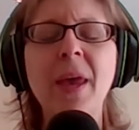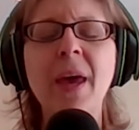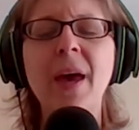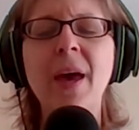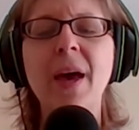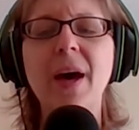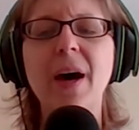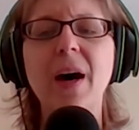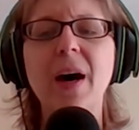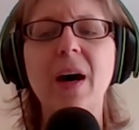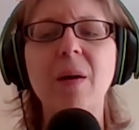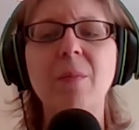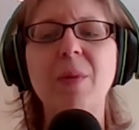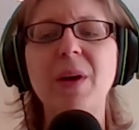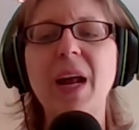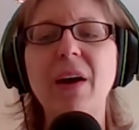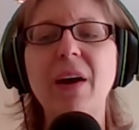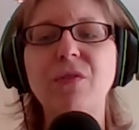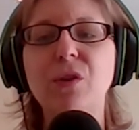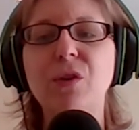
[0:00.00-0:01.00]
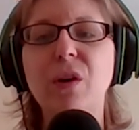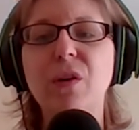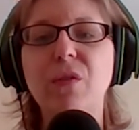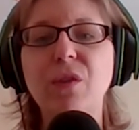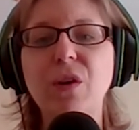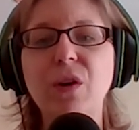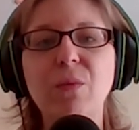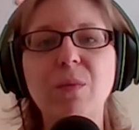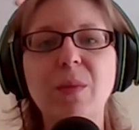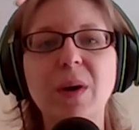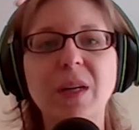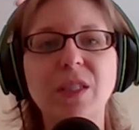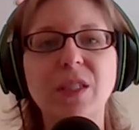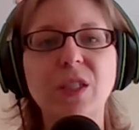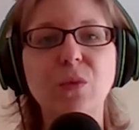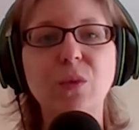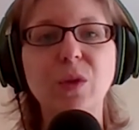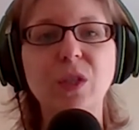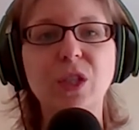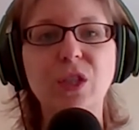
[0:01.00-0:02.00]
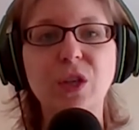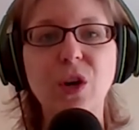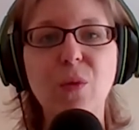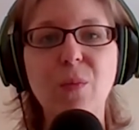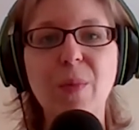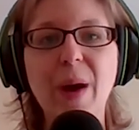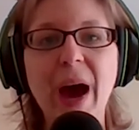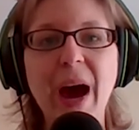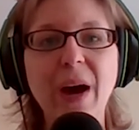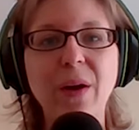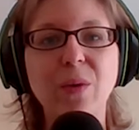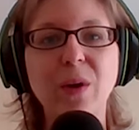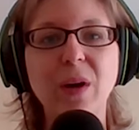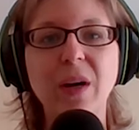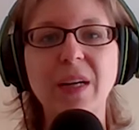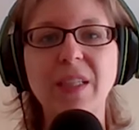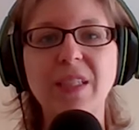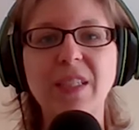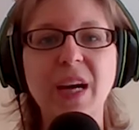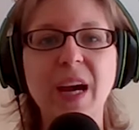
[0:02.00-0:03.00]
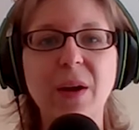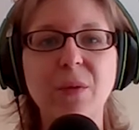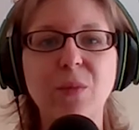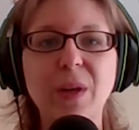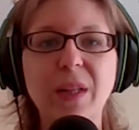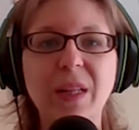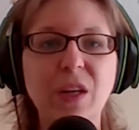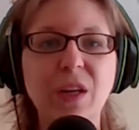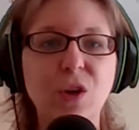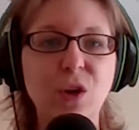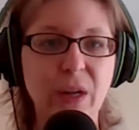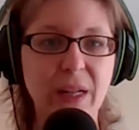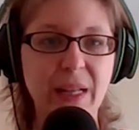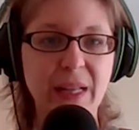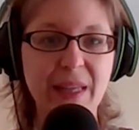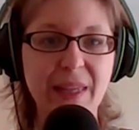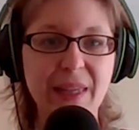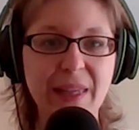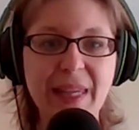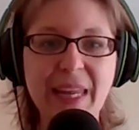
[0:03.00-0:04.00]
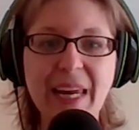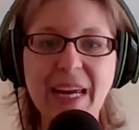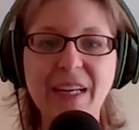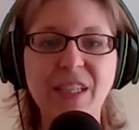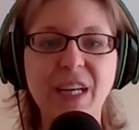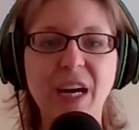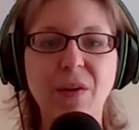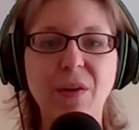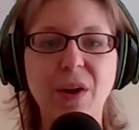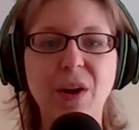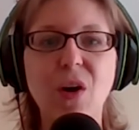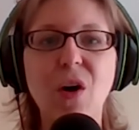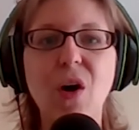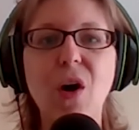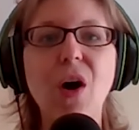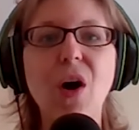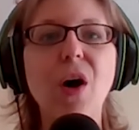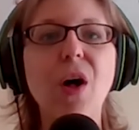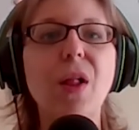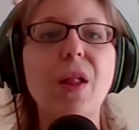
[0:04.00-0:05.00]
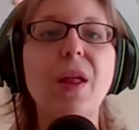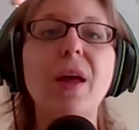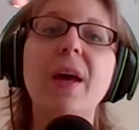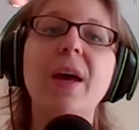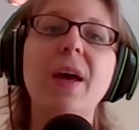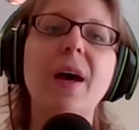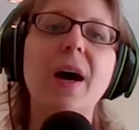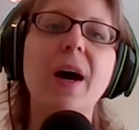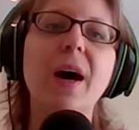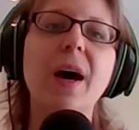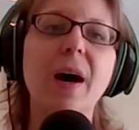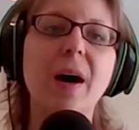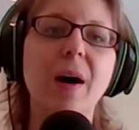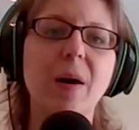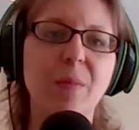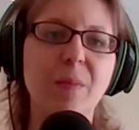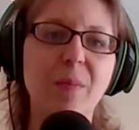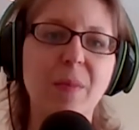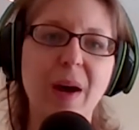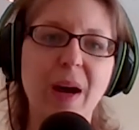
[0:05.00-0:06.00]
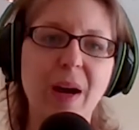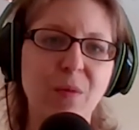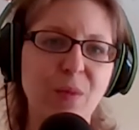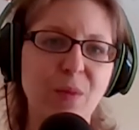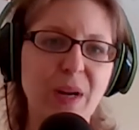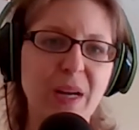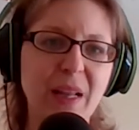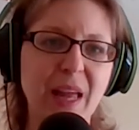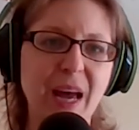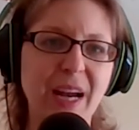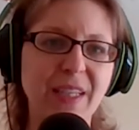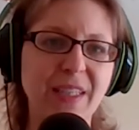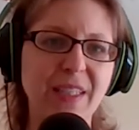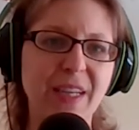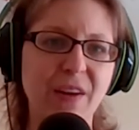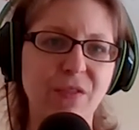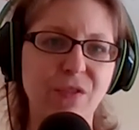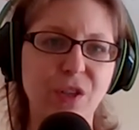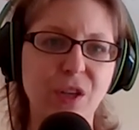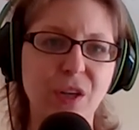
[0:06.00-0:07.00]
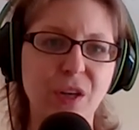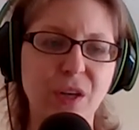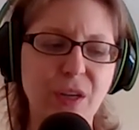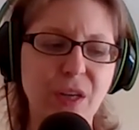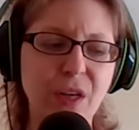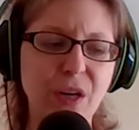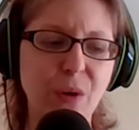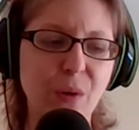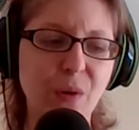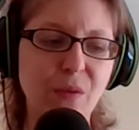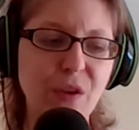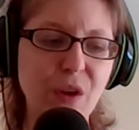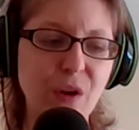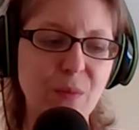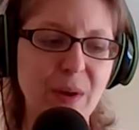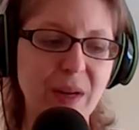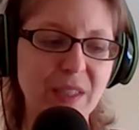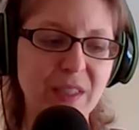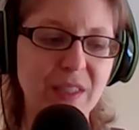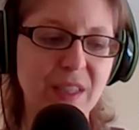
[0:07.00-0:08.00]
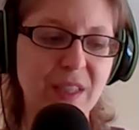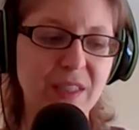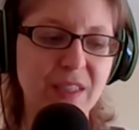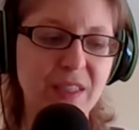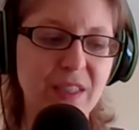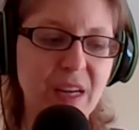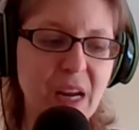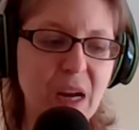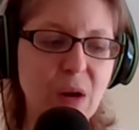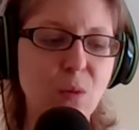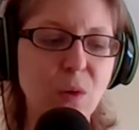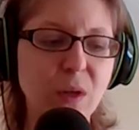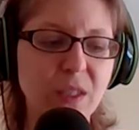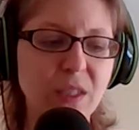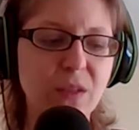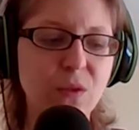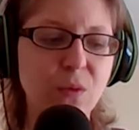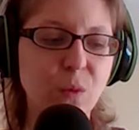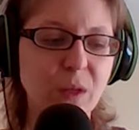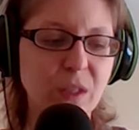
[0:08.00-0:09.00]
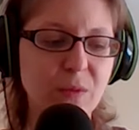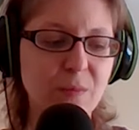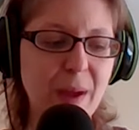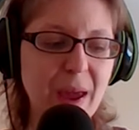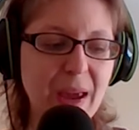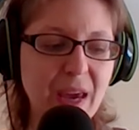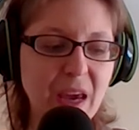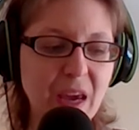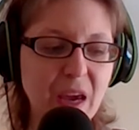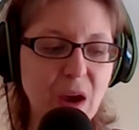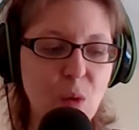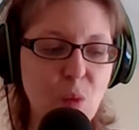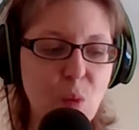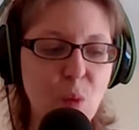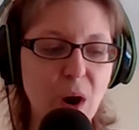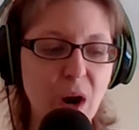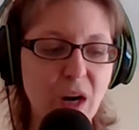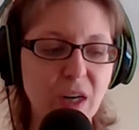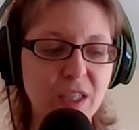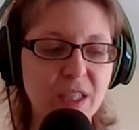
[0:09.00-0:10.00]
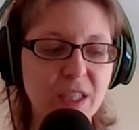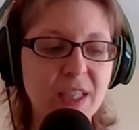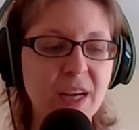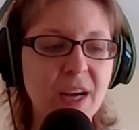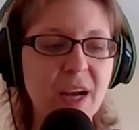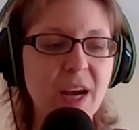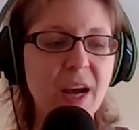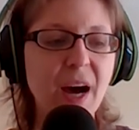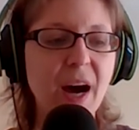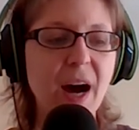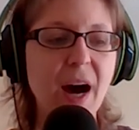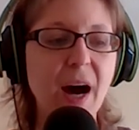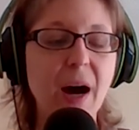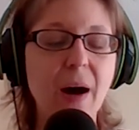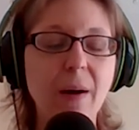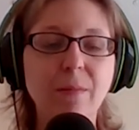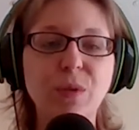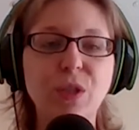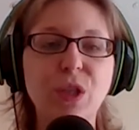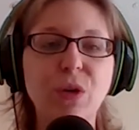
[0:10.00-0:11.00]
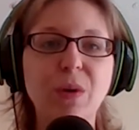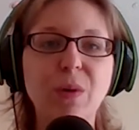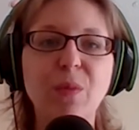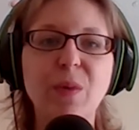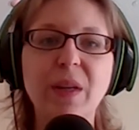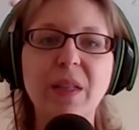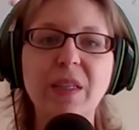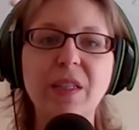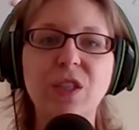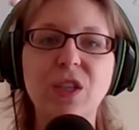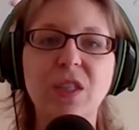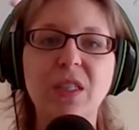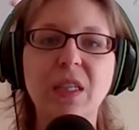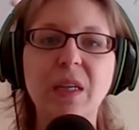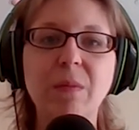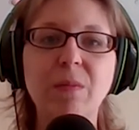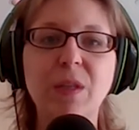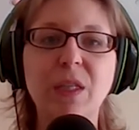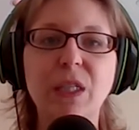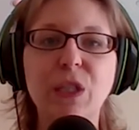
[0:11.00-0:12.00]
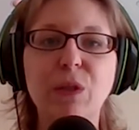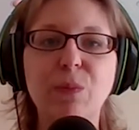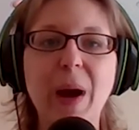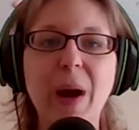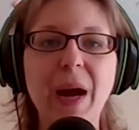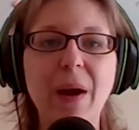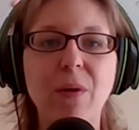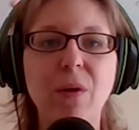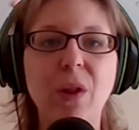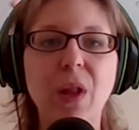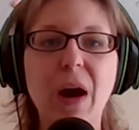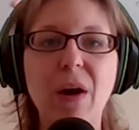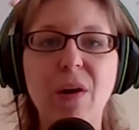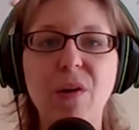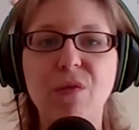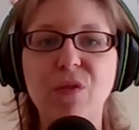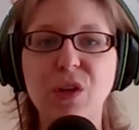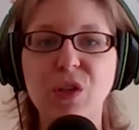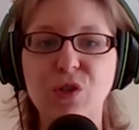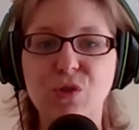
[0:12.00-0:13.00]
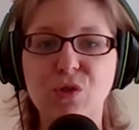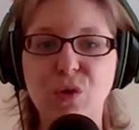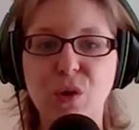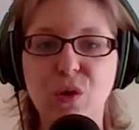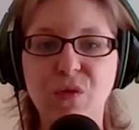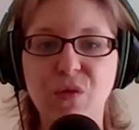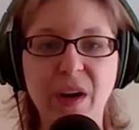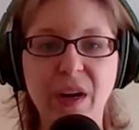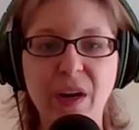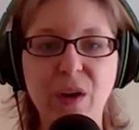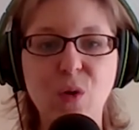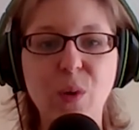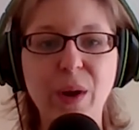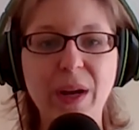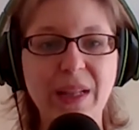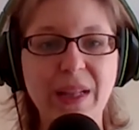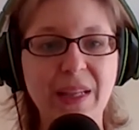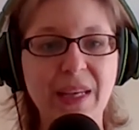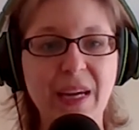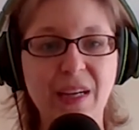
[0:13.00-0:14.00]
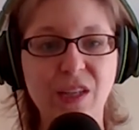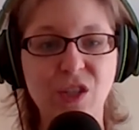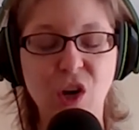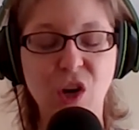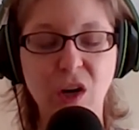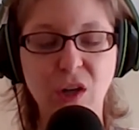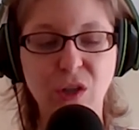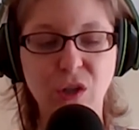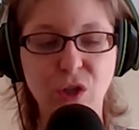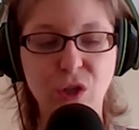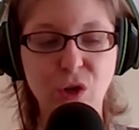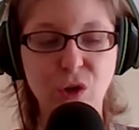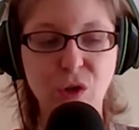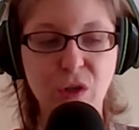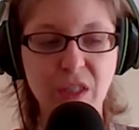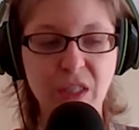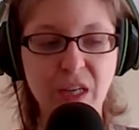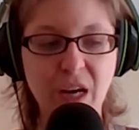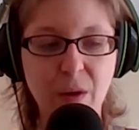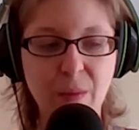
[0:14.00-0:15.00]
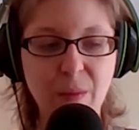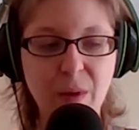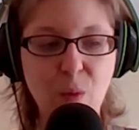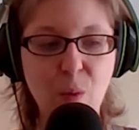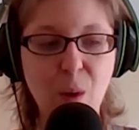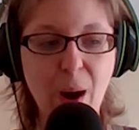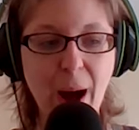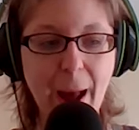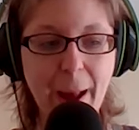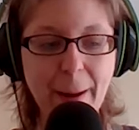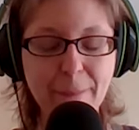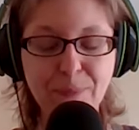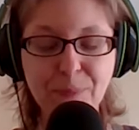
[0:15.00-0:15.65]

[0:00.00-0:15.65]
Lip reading: But after a few months, it was so bad where I really couldn't lay down at all. I realized after, a few months that sitting was making it worse. So it really just seemed to spiral out of control very quickly, and doctors couldn't tell me why.